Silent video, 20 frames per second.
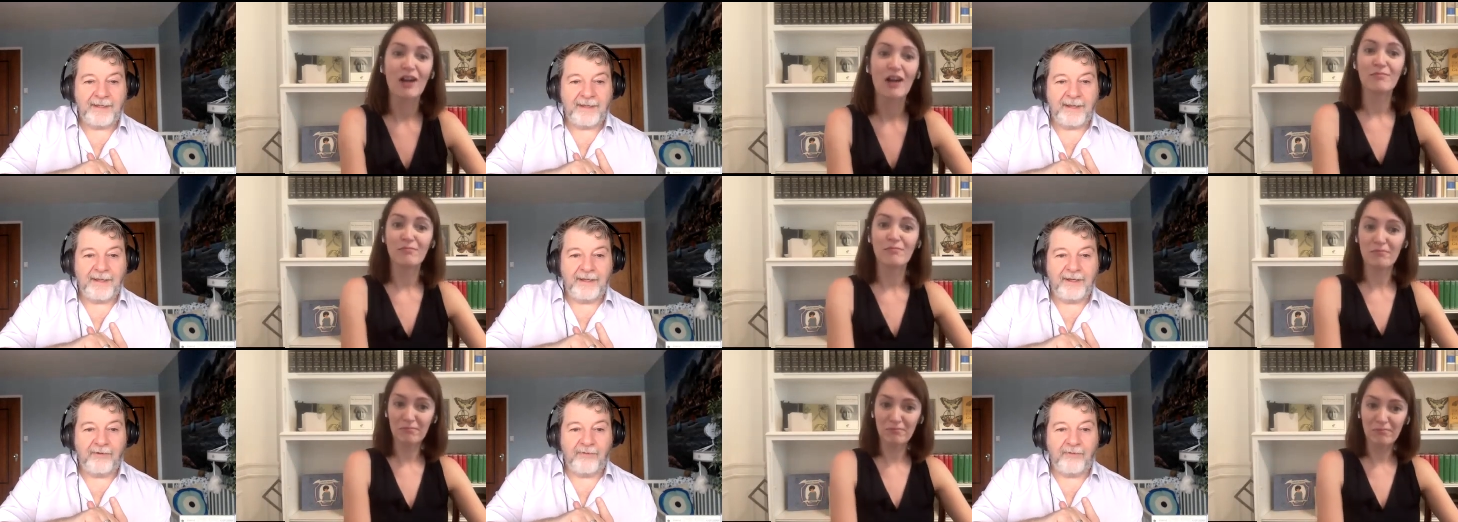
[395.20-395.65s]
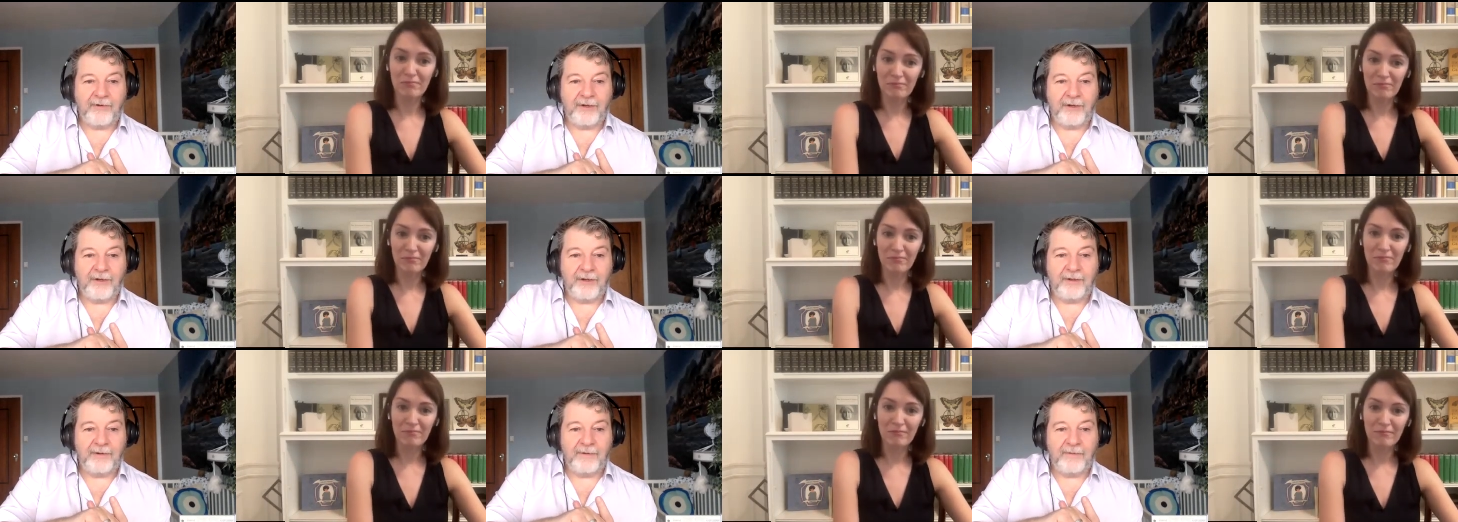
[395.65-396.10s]
Speaker 1: in
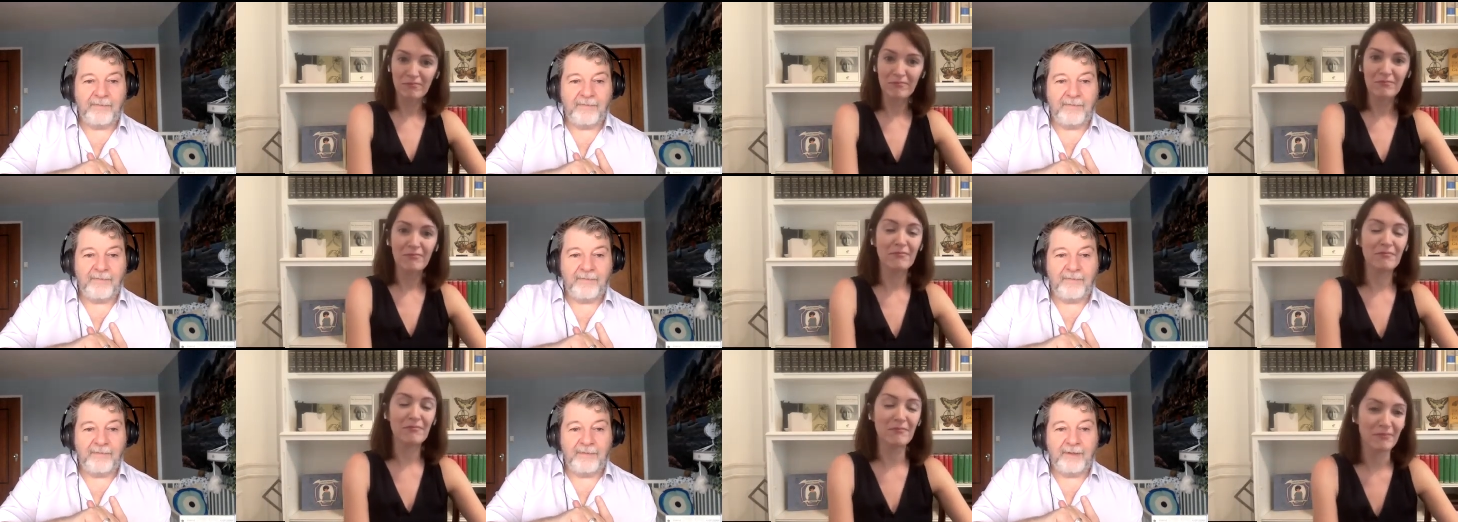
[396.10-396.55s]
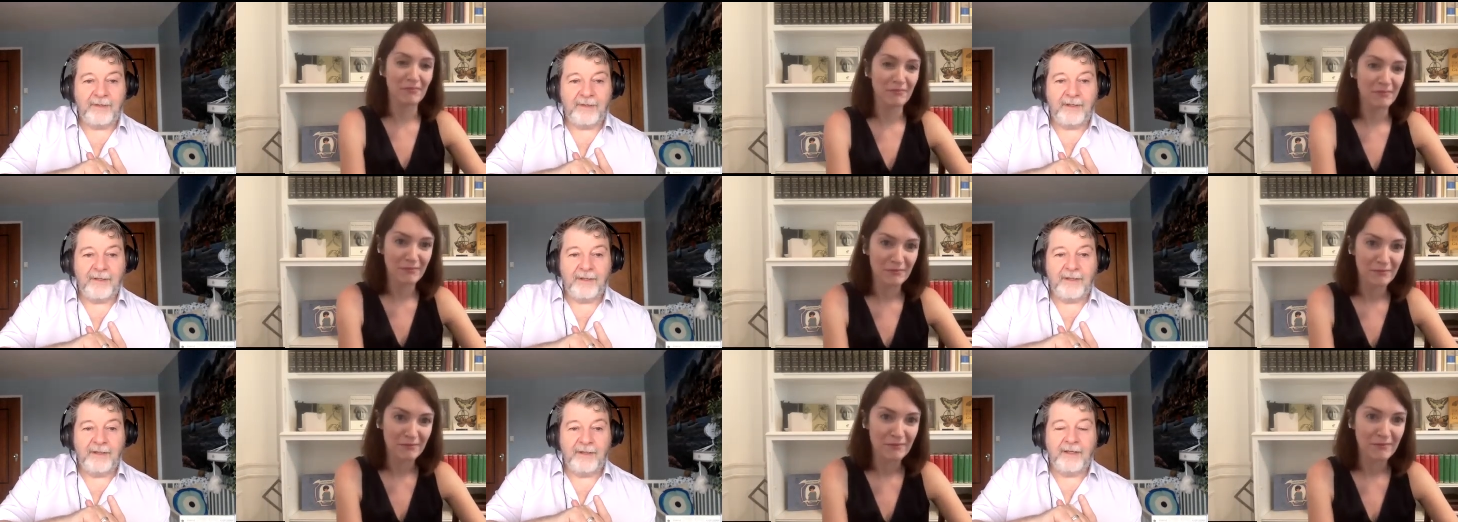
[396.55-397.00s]
Greek. Hmm.
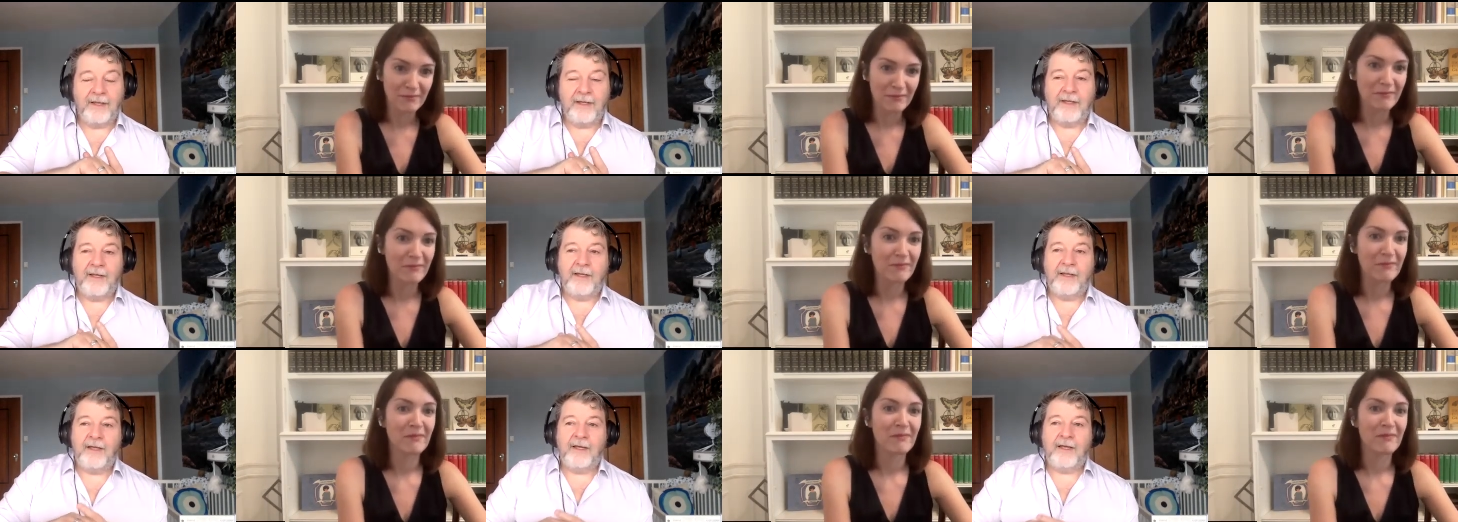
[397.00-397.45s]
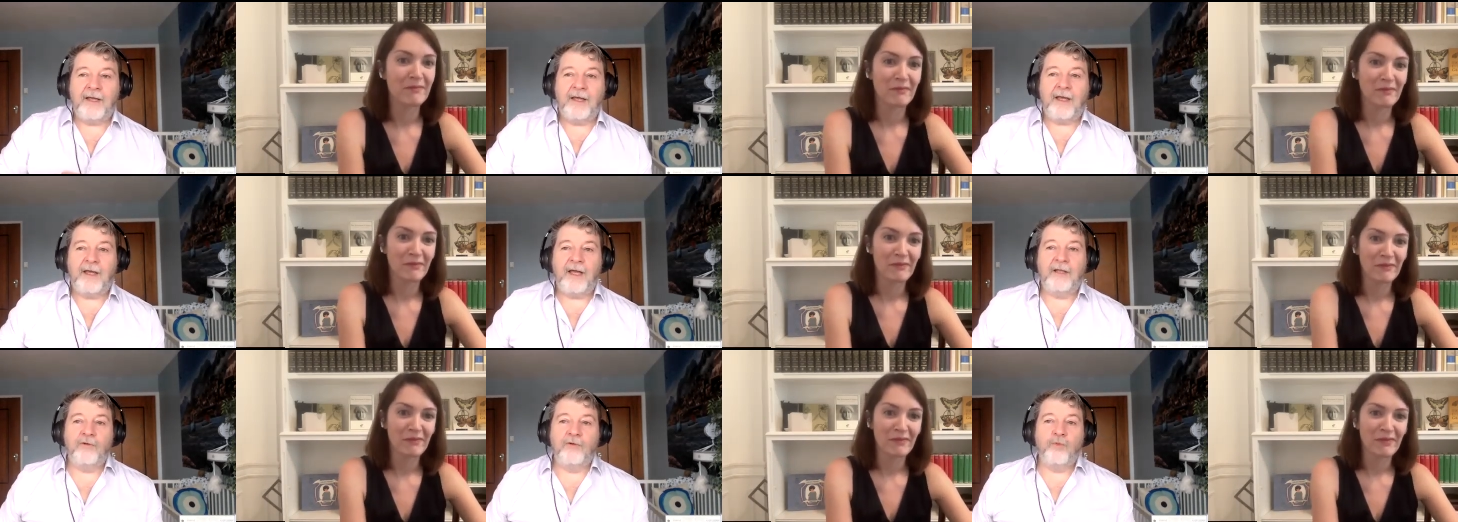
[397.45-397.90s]

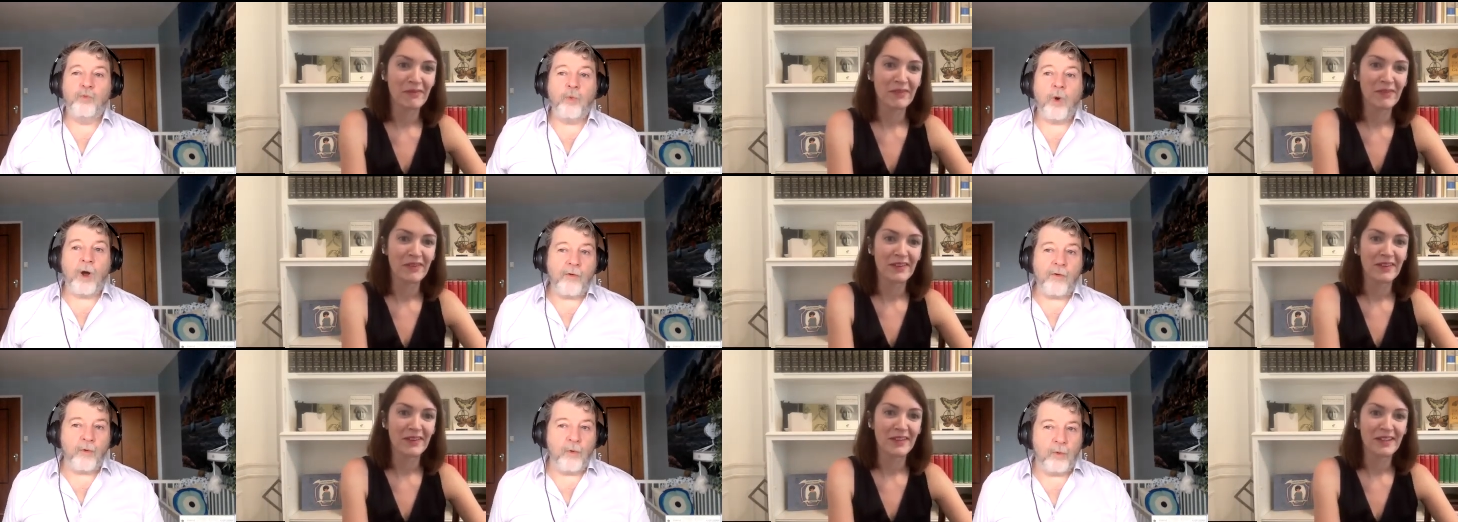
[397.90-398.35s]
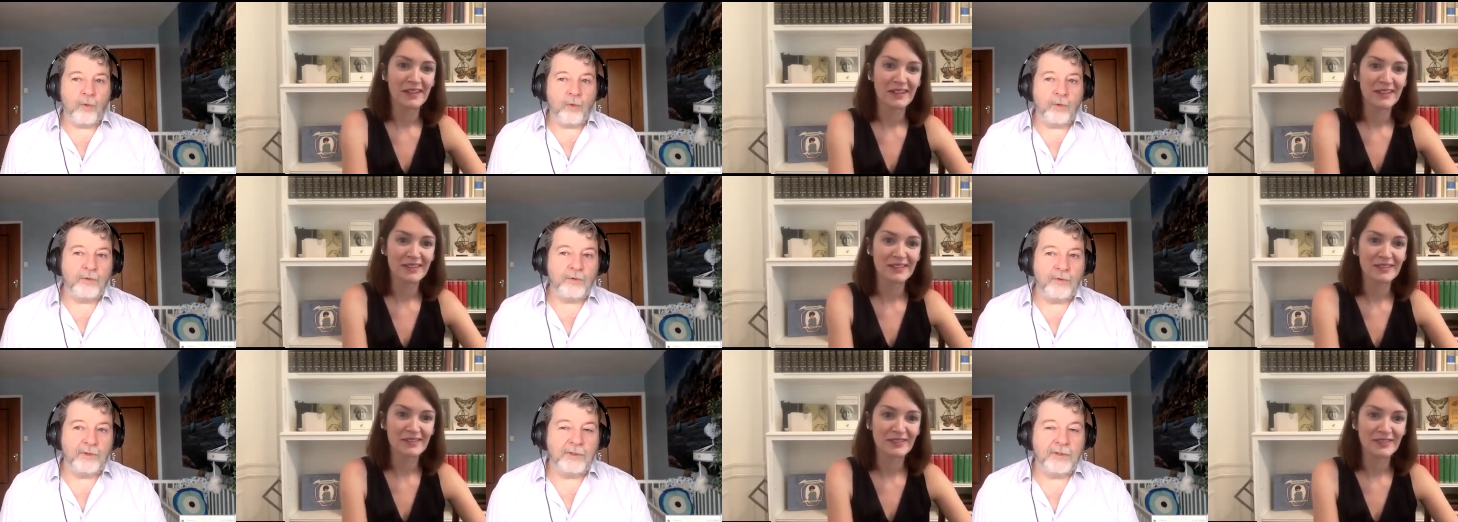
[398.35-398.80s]
And
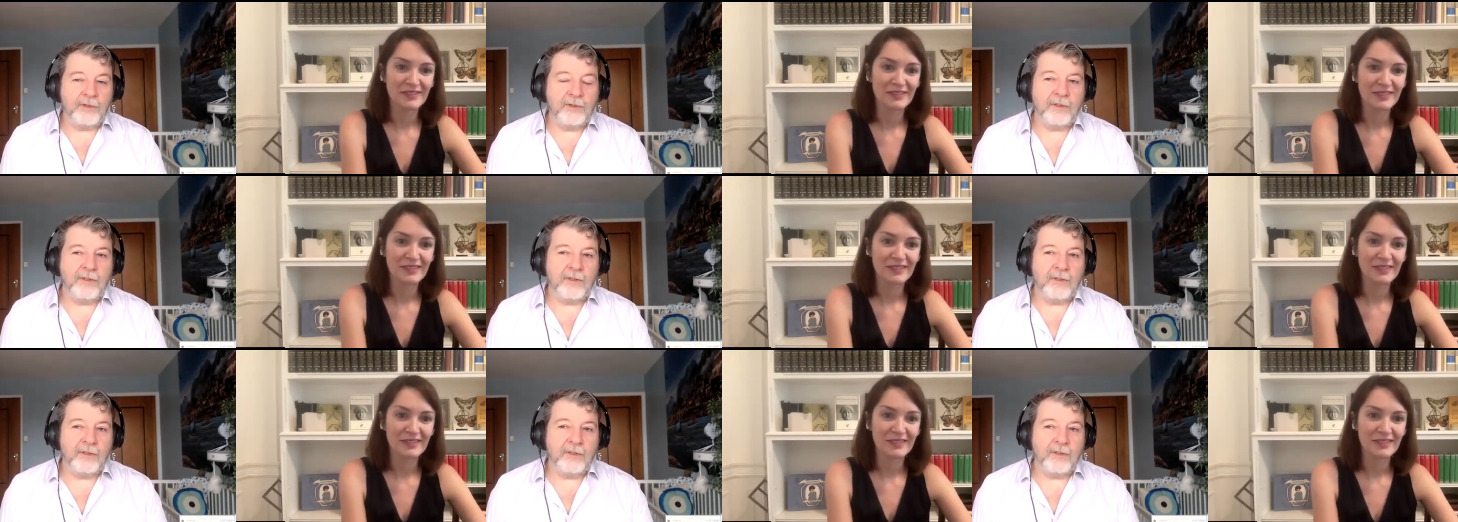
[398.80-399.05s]
world